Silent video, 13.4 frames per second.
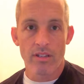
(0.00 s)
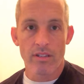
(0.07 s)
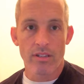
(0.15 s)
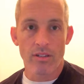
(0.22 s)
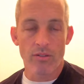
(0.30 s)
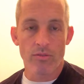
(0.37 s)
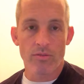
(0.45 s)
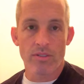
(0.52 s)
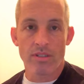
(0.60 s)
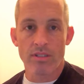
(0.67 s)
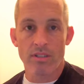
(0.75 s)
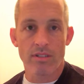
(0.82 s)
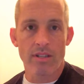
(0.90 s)
So
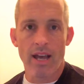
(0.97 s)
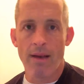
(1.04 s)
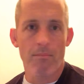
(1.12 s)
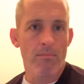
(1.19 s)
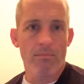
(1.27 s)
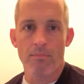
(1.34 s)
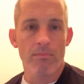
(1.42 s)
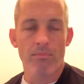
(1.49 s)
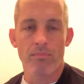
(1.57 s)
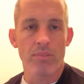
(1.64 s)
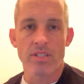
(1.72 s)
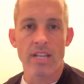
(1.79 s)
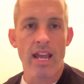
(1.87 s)
stop
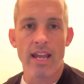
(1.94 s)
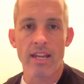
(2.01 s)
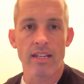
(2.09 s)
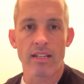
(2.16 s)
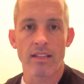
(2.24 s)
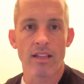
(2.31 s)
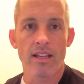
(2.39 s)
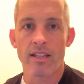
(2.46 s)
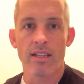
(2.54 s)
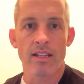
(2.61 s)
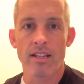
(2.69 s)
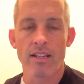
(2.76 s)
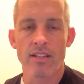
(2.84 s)
pretending like
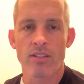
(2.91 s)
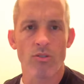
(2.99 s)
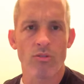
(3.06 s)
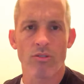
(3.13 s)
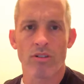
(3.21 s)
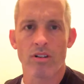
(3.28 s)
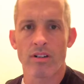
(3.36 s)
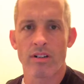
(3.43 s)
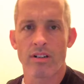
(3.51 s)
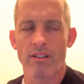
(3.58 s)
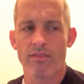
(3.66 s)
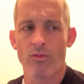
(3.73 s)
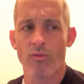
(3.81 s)
it is,
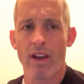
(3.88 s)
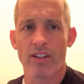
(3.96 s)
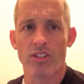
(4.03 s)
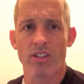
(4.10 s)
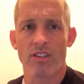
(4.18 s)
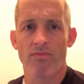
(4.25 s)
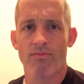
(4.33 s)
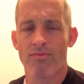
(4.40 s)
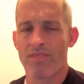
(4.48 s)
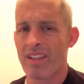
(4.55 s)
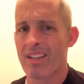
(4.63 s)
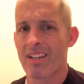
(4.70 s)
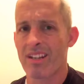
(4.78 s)
or if you actually
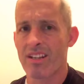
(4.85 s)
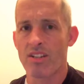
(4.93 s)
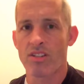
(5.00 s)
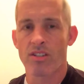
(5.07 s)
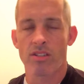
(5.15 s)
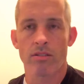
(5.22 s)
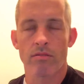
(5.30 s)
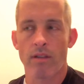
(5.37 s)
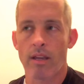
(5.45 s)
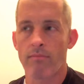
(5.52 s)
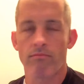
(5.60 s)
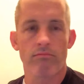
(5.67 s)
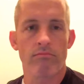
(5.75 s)
think it is,
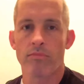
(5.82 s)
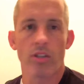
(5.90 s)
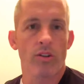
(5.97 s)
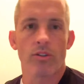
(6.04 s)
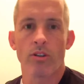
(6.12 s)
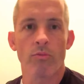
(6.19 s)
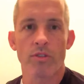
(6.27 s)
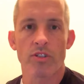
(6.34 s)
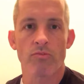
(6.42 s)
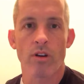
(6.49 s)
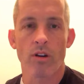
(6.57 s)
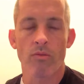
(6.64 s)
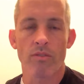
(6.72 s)
I don't know what's
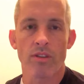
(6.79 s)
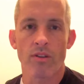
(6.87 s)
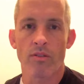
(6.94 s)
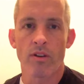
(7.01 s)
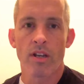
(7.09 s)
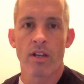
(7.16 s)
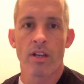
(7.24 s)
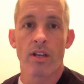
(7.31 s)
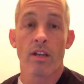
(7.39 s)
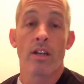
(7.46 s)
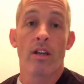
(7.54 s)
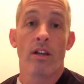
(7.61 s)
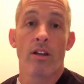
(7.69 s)
wrong with you.
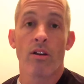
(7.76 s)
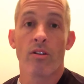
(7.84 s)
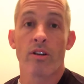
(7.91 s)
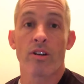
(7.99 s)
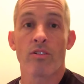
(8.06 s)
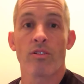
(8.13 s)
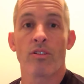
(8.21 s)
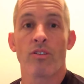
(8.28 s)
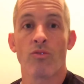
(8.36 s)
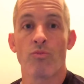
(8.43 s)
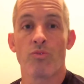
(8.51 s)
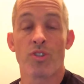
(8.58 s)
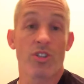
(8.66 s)
Or your
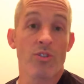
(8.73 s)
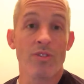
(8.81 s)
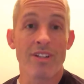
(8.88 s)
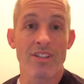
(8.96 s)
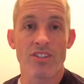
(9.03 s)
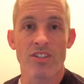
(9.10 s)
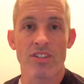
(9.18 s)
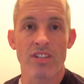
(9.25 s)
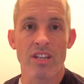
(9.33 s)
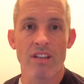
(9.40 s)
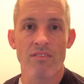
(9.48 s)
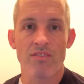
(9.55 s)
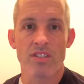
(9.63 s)
little shooting
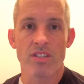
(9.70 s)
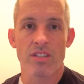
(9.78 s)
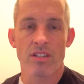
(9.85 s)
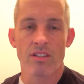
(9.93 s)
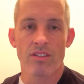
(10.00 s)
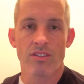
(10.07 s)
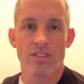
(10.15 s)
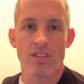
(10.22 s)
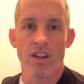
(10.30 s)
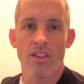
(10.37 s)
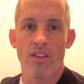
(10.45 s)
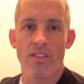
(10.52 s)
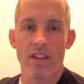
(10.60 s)
sleeves. It's
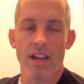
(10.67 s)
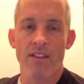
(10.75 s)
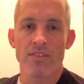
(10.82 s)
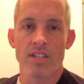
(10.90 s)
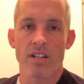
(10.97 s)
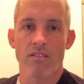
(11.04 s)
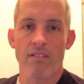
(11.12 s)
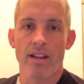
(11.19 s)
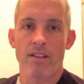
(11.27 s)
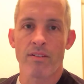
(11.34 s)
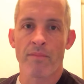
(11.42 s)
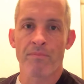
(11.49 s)
another thing I've seen around.